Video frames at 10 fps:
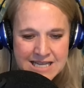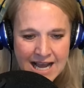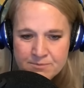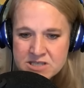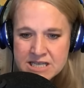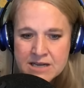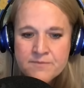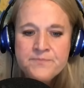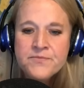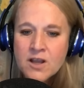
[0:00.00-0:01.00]
adapted,
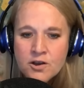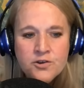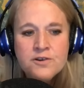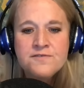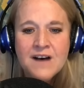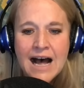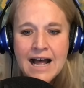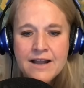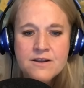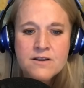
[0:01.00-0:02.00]
you'll
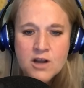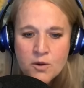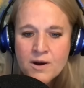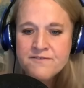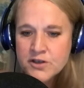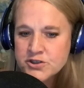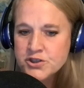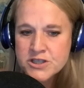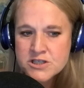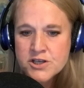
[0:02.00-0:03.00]
find, you know, what
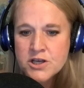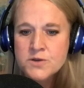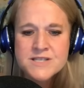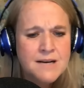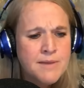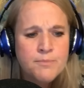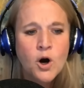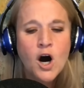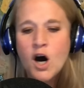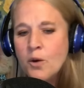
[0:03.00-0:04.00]
feels good to you. Some
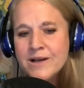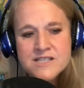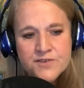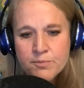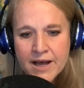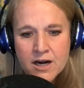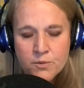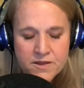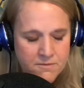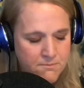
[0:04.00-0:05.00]
people always feel
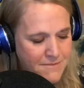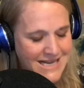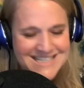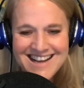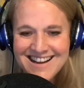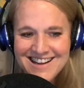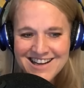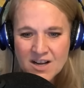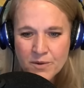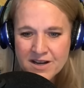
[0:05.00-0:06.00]
better with a midday
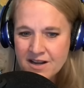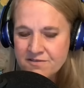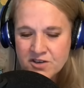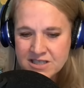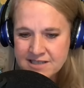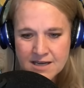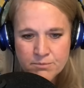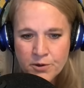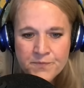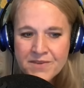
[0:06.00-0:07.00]
eating window, for
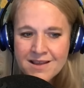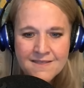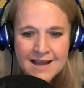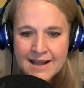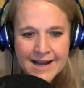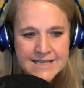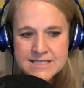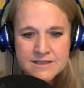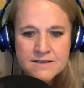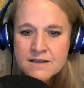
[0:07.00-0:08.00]
example. They like
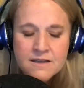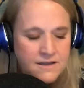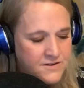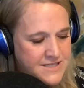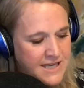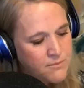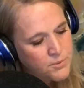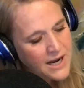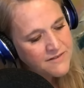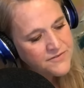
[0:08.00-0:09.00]
to, you know, skip
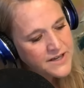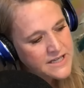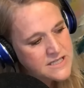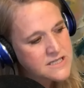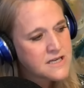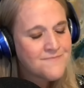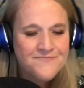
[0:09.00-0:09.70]
breakfast,